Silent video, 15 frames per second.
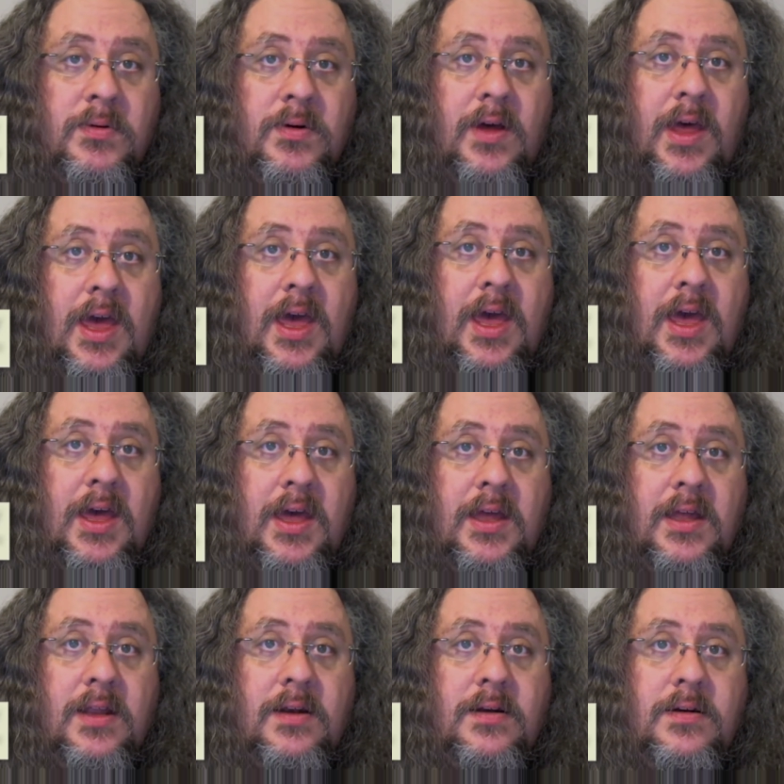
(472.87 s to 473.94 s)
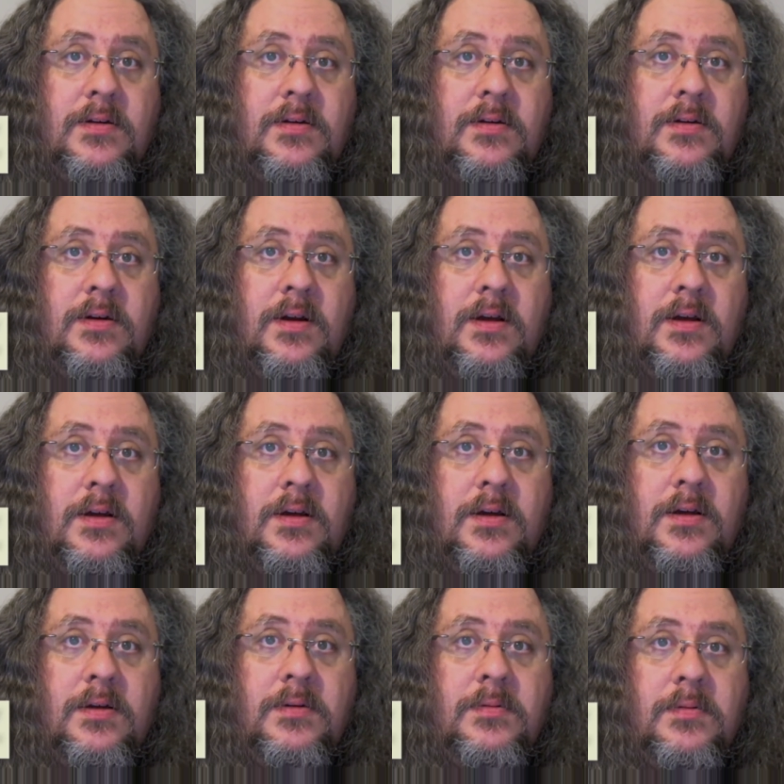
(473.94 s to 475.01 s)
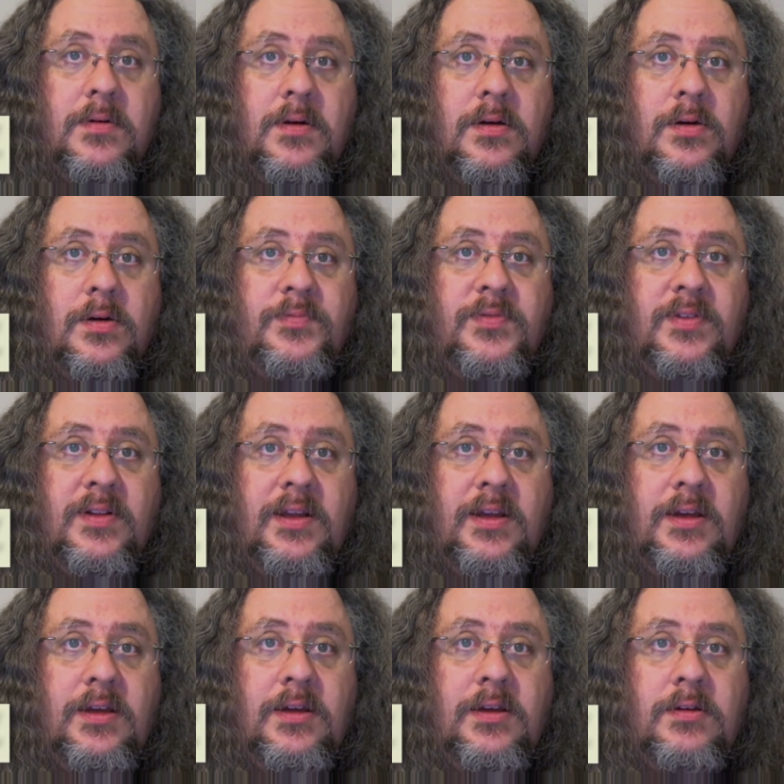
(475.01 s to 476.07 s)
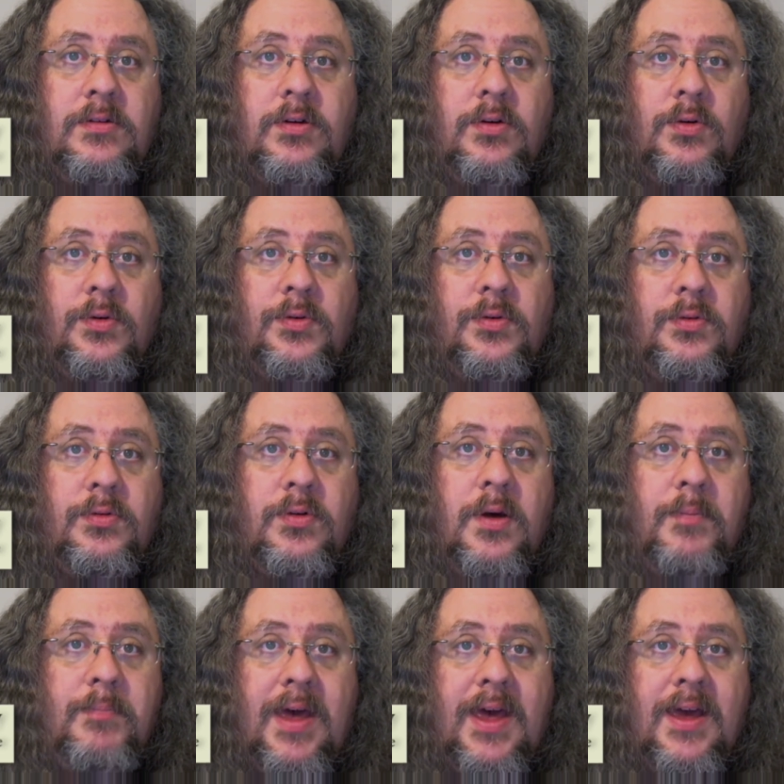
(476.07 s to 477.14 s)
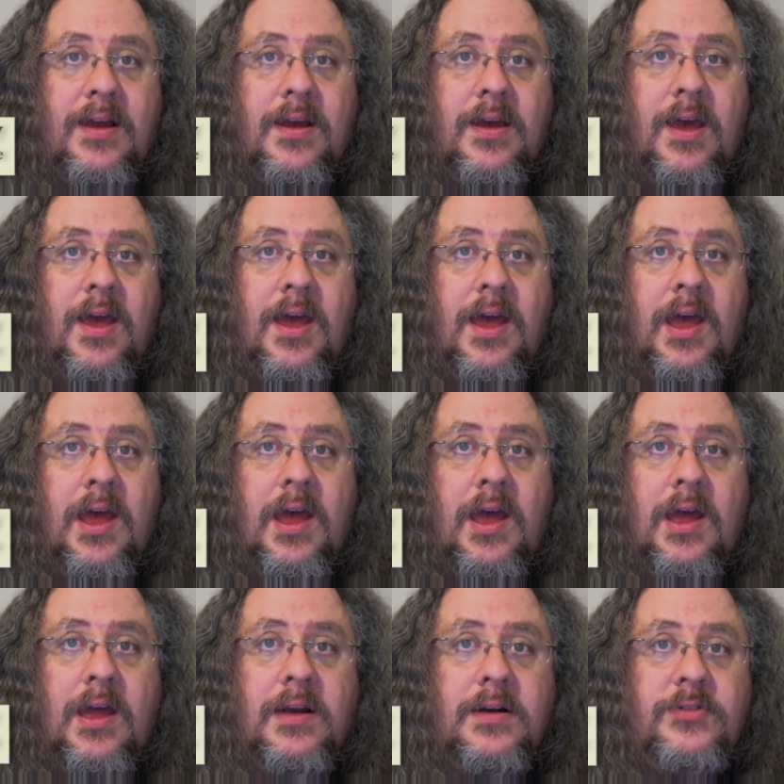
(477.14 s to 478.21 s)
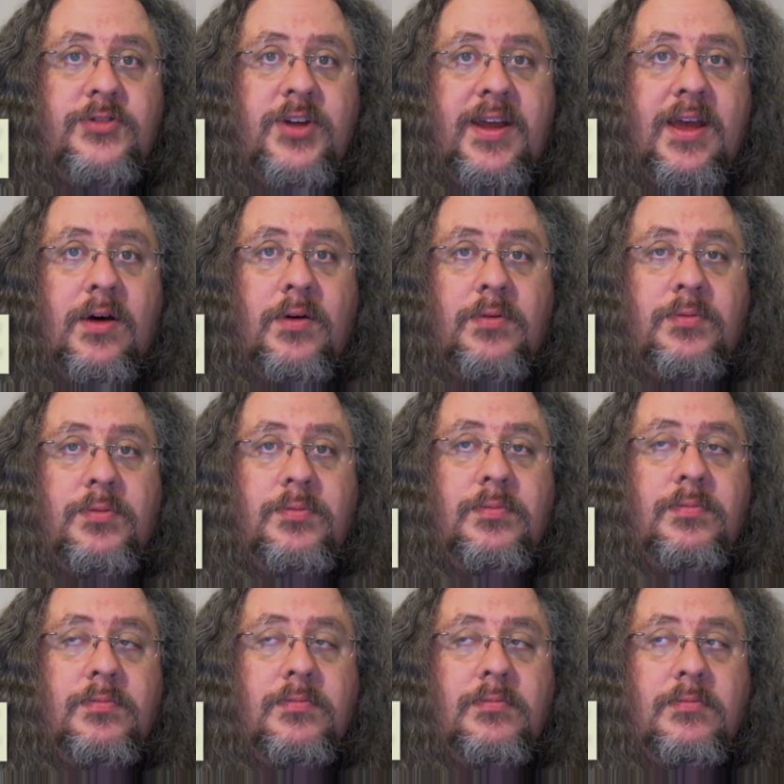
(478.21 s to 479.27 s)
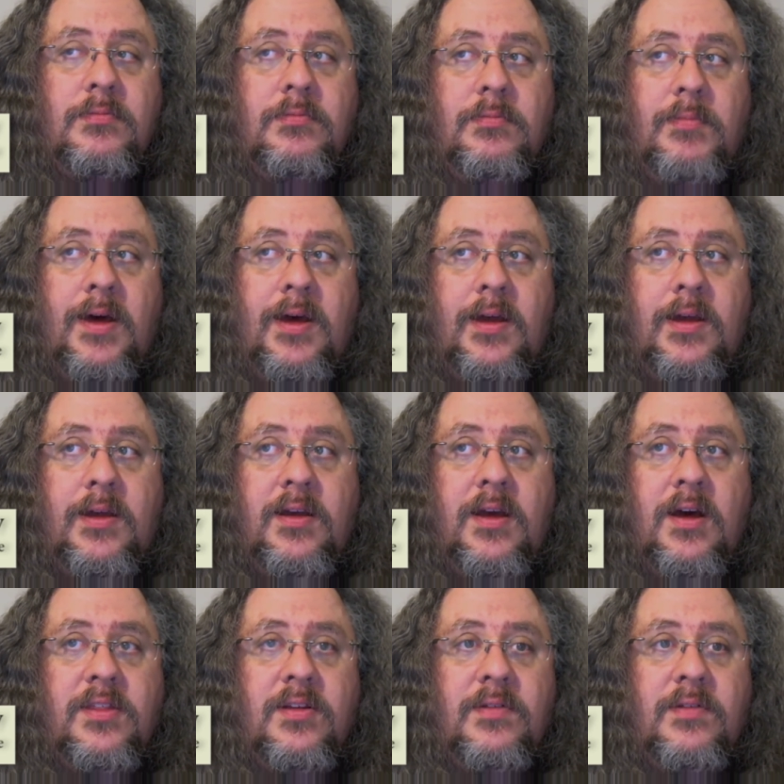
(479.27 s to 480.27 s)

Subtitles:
and hopefully you'll come back and check out my other